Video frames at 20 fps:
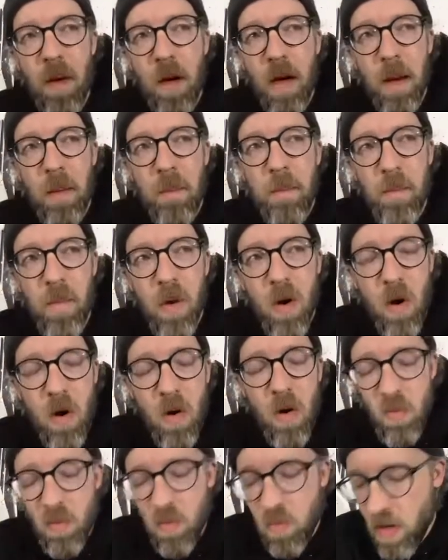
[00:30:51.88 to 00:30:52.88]
I'm
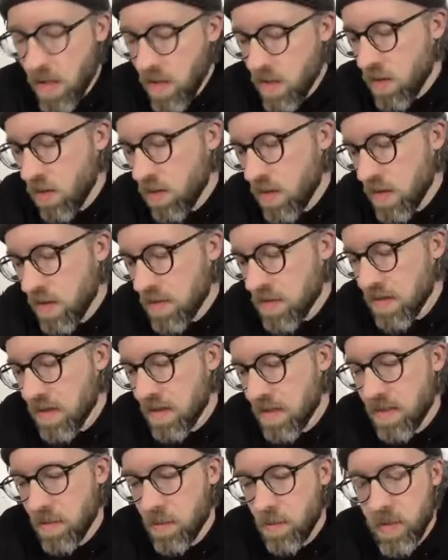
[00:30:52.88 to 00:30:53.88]
really only
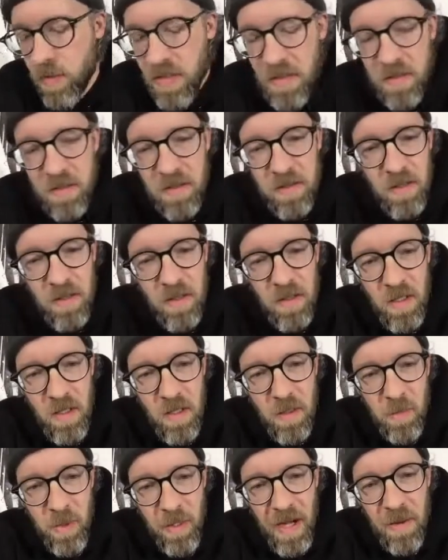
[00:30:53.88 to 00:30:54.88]
listening to beats.
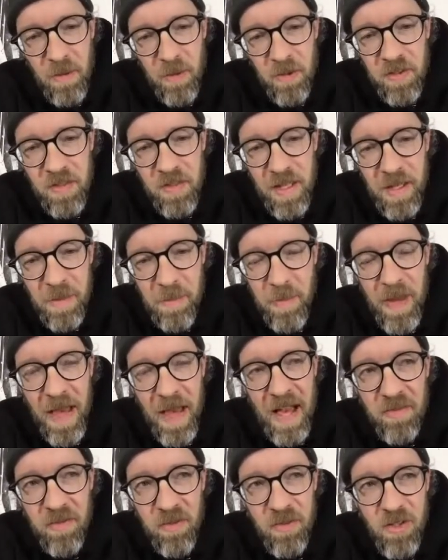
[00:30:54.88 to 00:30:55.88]
But I will say
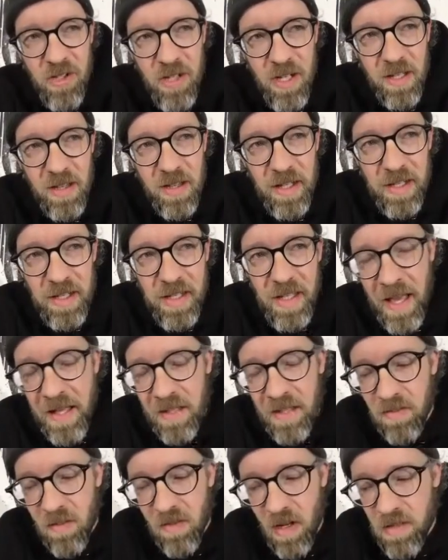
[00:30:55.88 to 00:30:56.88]
impactful shit like
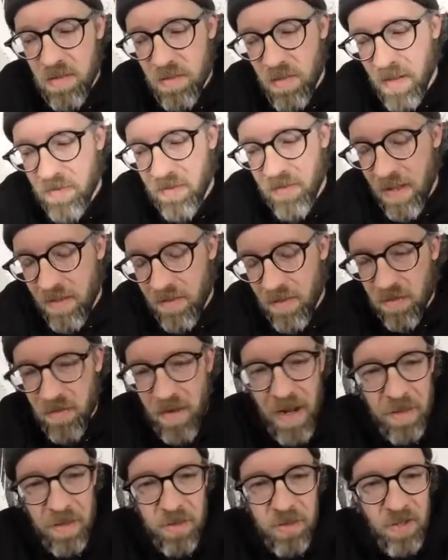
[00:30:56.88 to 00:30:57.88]
Gangstar is my favorite
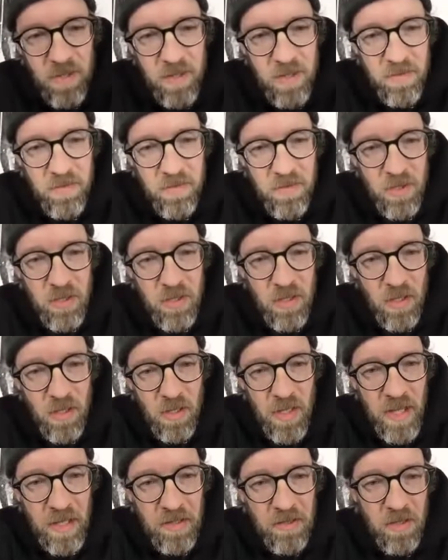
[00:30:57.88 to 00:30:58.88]
rap shit for sure.
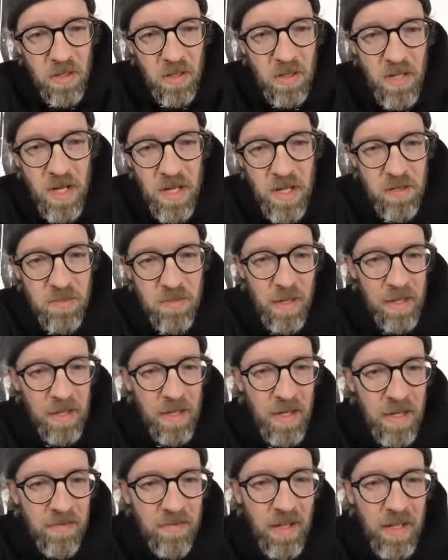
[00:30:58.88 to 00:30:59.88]
Gangstar changed my
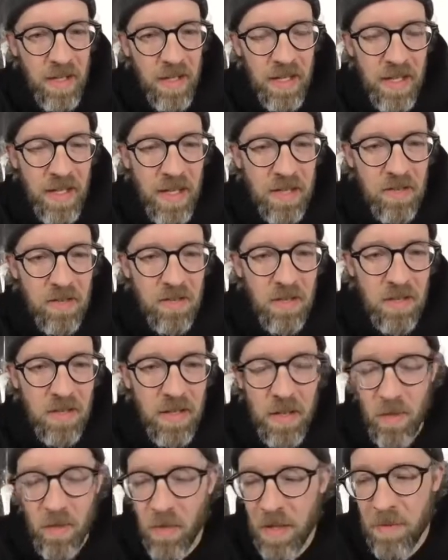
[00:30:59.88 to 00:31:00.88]
life. I got a Gangstar
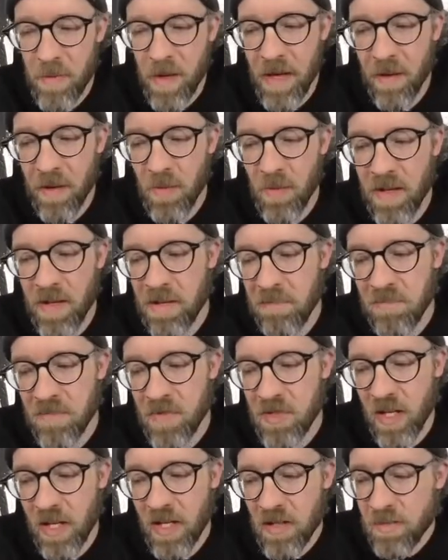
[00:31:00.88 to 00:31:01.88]
tape way back when,
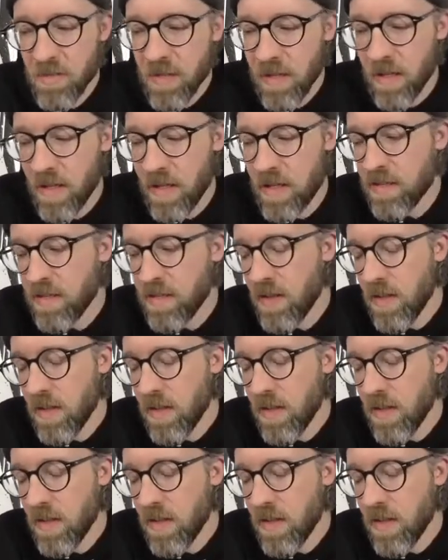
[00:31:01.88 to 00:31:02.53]
changed my life.